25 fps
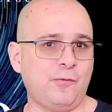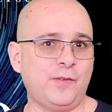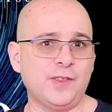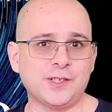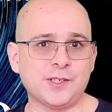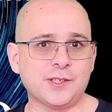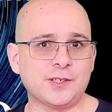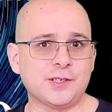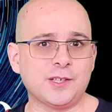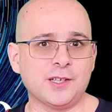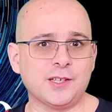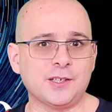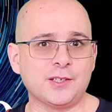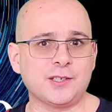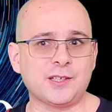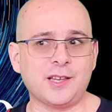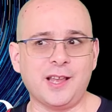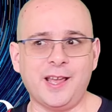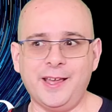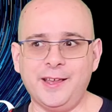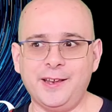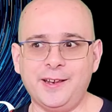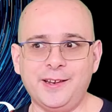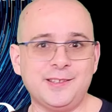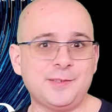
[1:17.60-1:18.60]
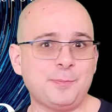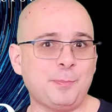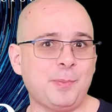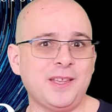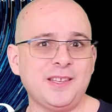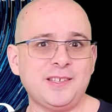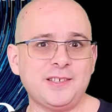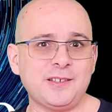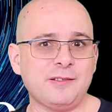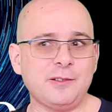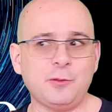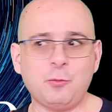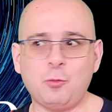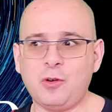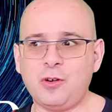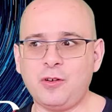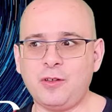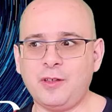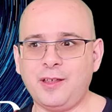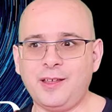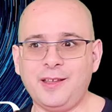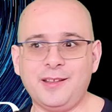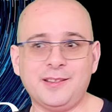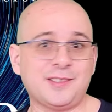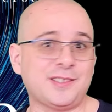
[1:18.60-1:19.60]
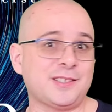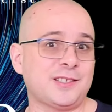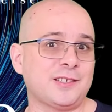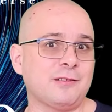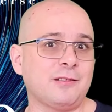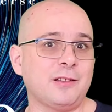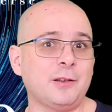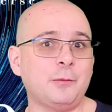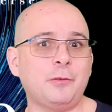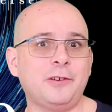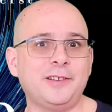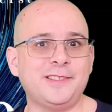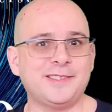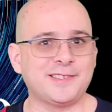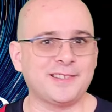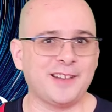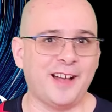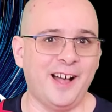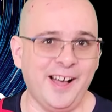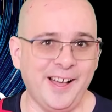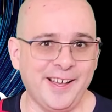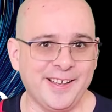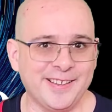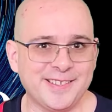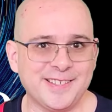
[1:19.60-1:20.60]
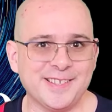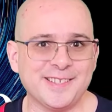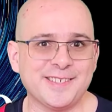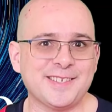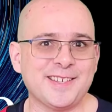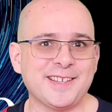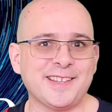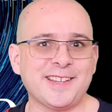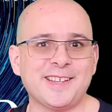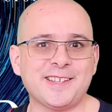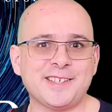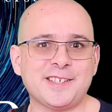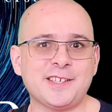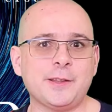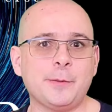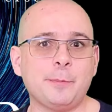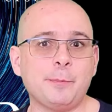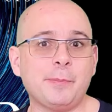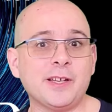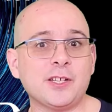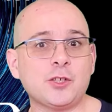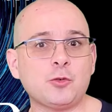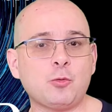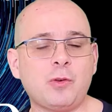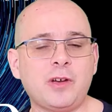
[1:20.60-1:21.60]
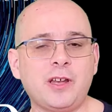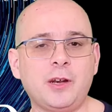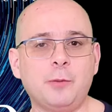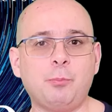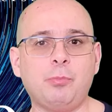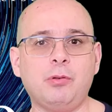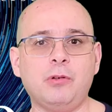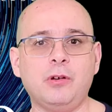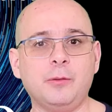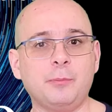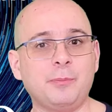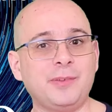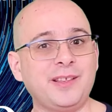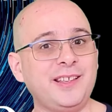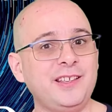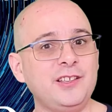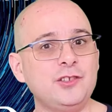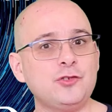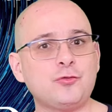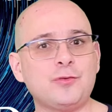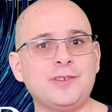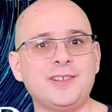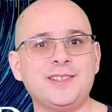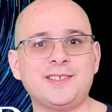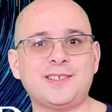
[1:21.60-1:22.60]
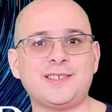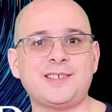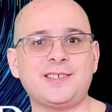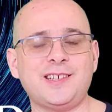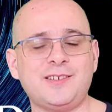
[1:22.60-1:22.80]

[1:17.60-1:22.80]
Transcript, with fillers: physicist, and it's basically what a celebrity scientist, I guess, is the best way to put it, but he's written